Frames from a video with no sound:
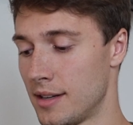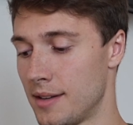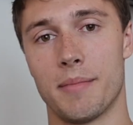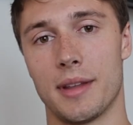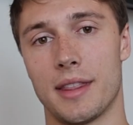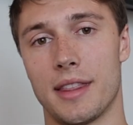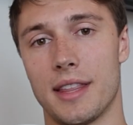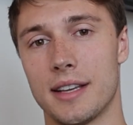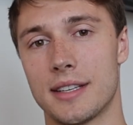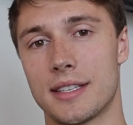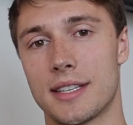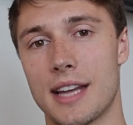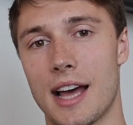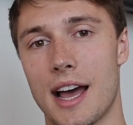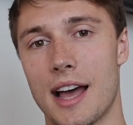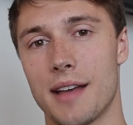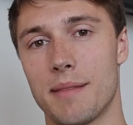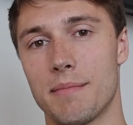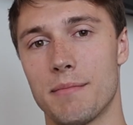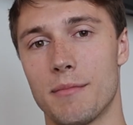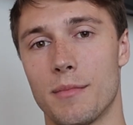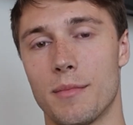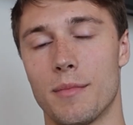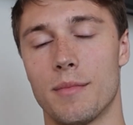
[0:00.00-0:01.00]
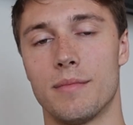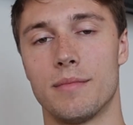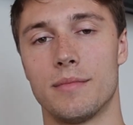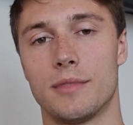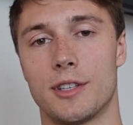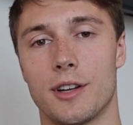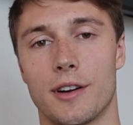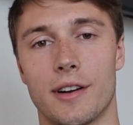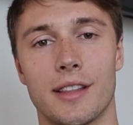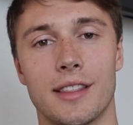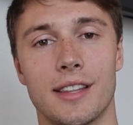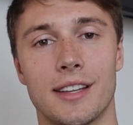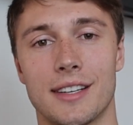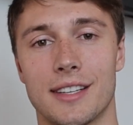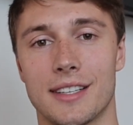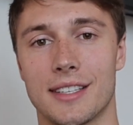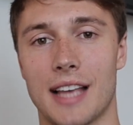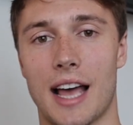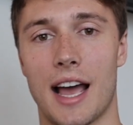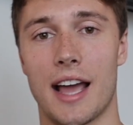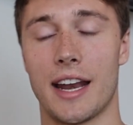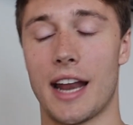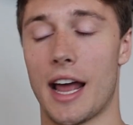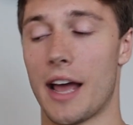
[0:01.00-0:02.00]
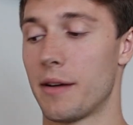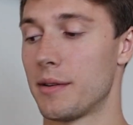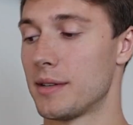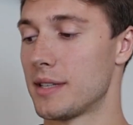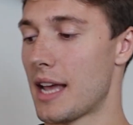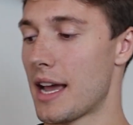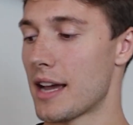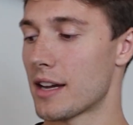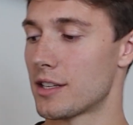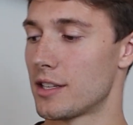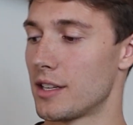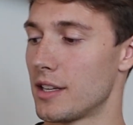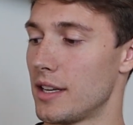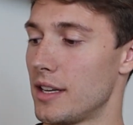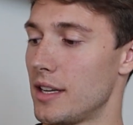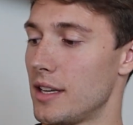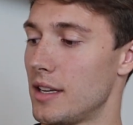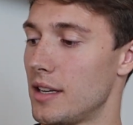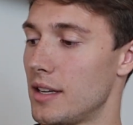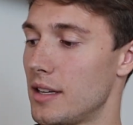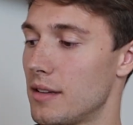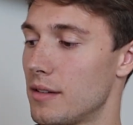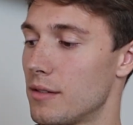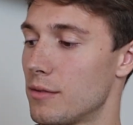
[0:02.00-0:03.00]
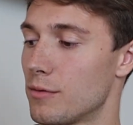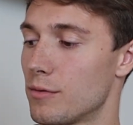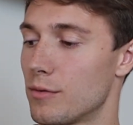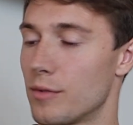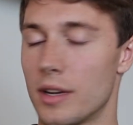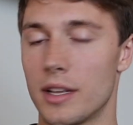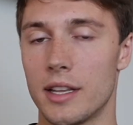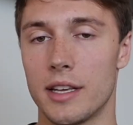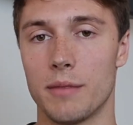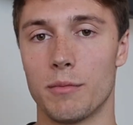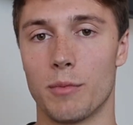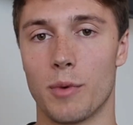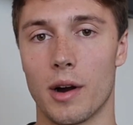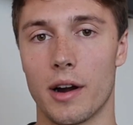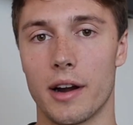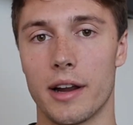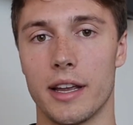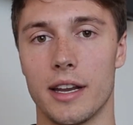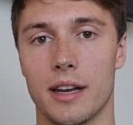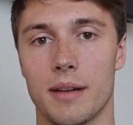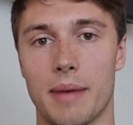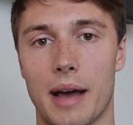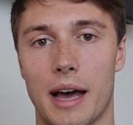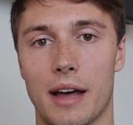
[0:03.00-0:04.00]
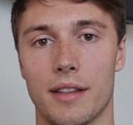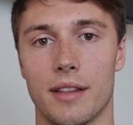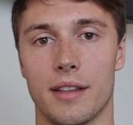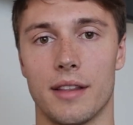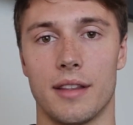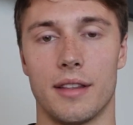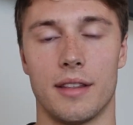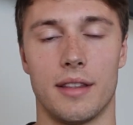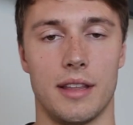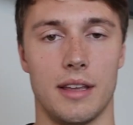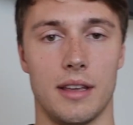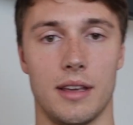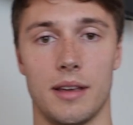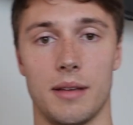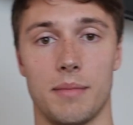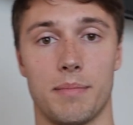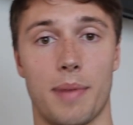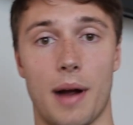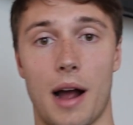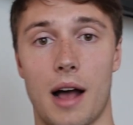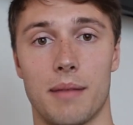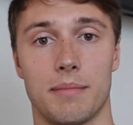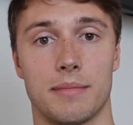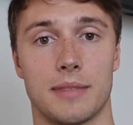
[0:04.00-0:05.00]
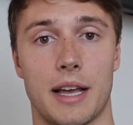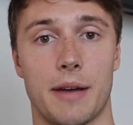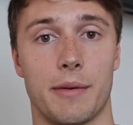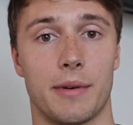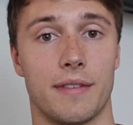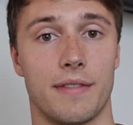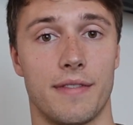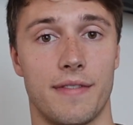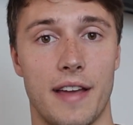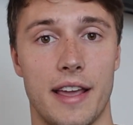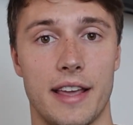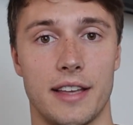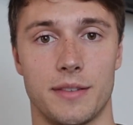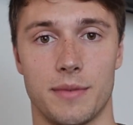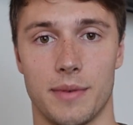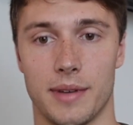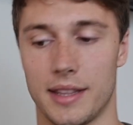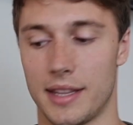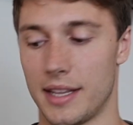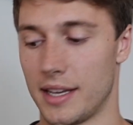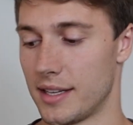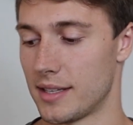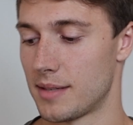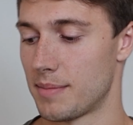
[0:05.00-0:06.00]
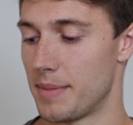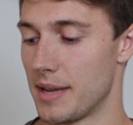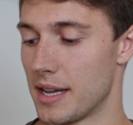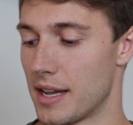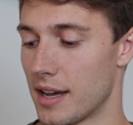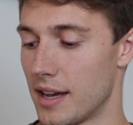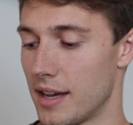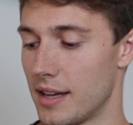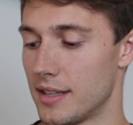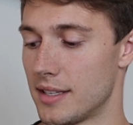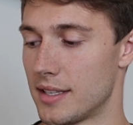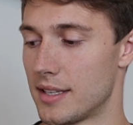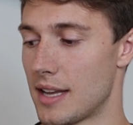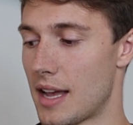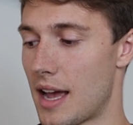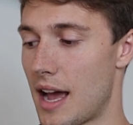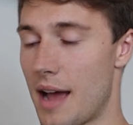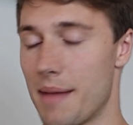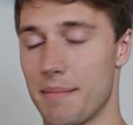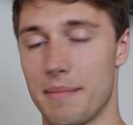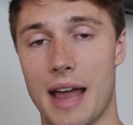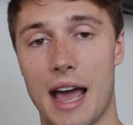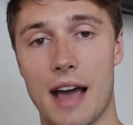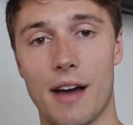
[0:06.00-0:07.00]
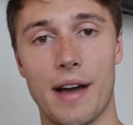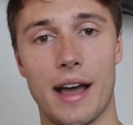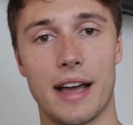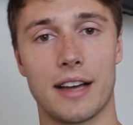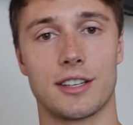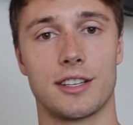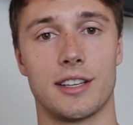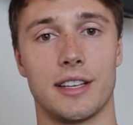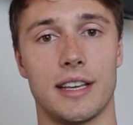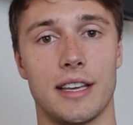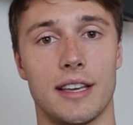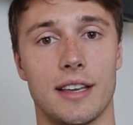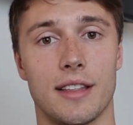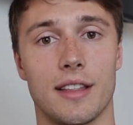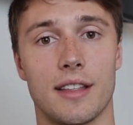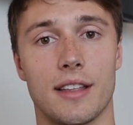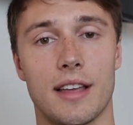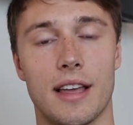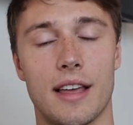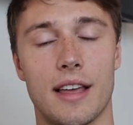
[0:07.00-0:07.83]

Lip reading: But this time, during the design, I was actually really worried about the problems I would face with this because I'm now actually